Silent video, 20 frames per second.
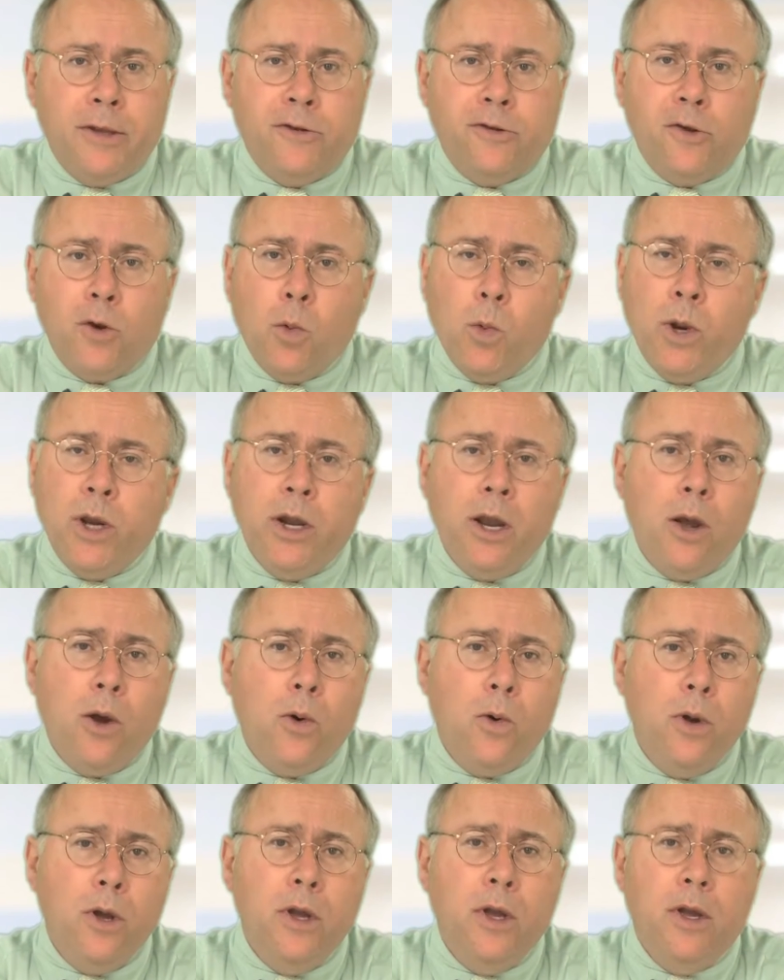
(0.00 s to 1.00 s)
And so we
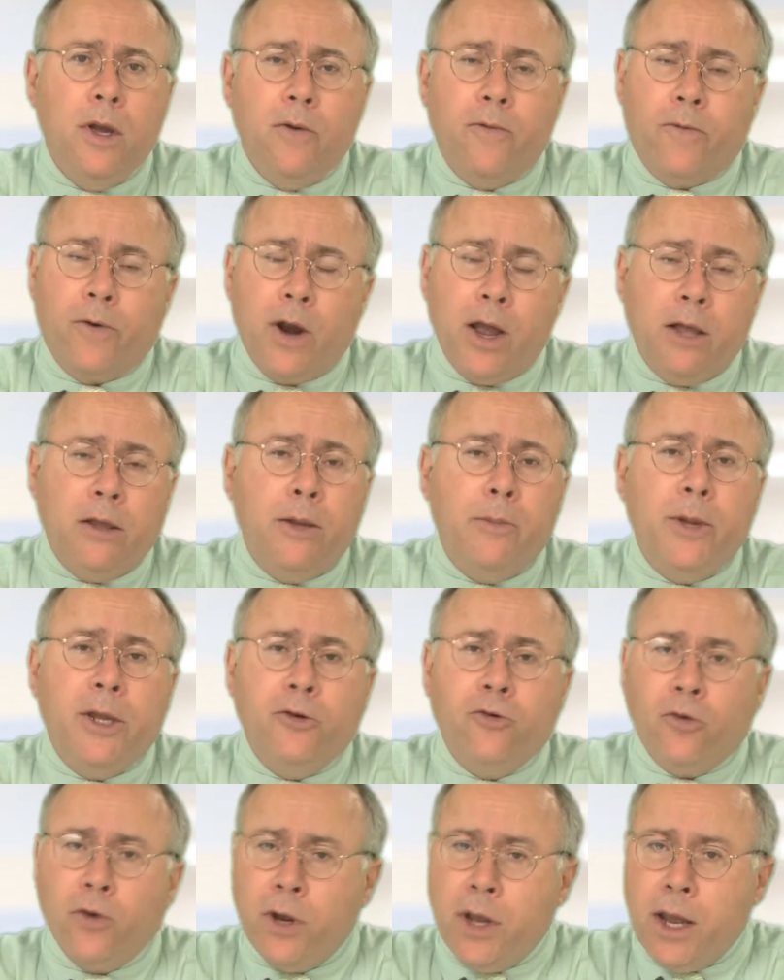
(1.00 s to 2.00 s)
know for
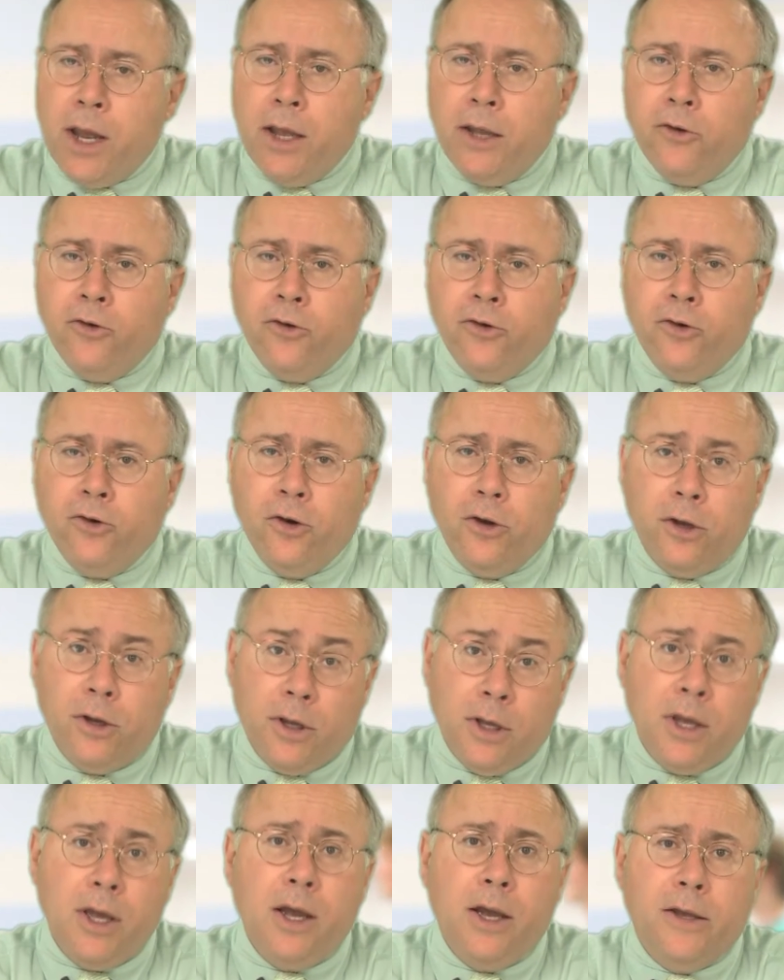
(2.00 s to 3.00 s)
elementary age
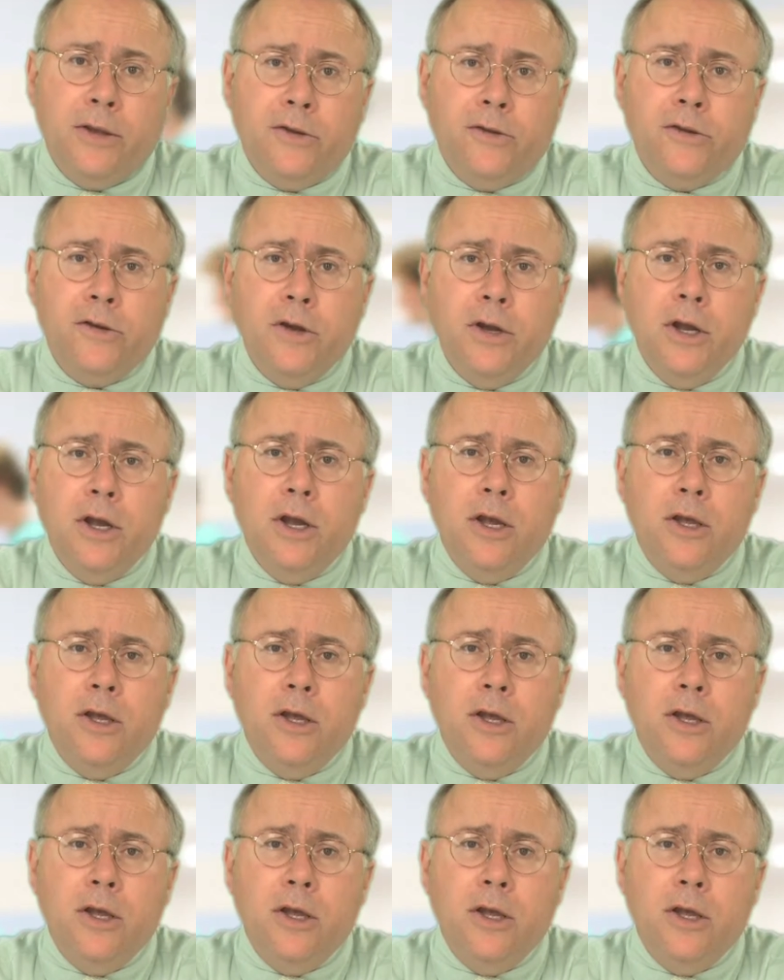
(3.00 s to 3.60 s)
kids,